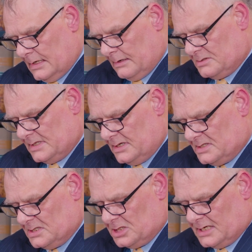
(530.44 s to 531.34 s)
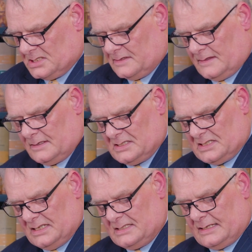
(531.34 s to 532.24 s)
There was no suggestion that the
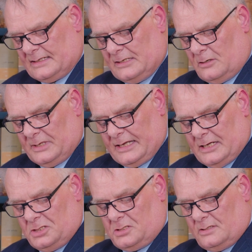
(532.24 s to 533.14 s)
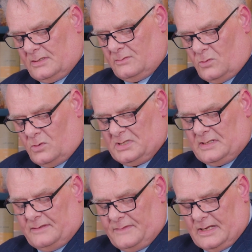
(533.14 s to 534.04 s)
deceased had any obligation towards
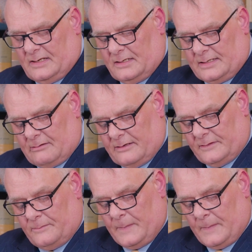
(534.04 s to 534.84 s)
the defendant, however.